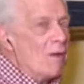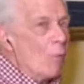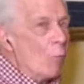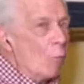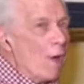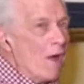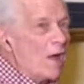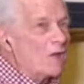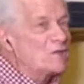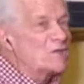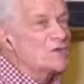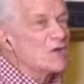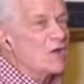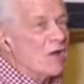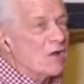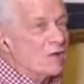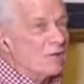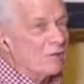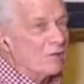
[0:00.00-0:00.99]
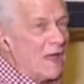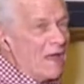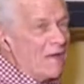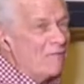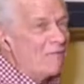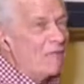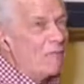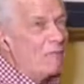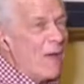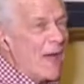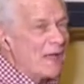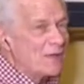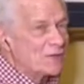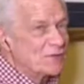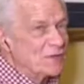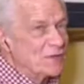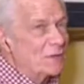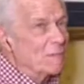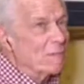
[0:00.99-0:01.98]
watch life
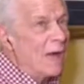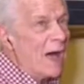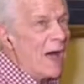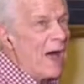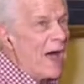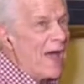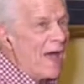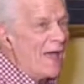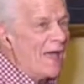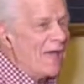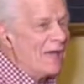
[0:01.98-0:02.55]
passing by.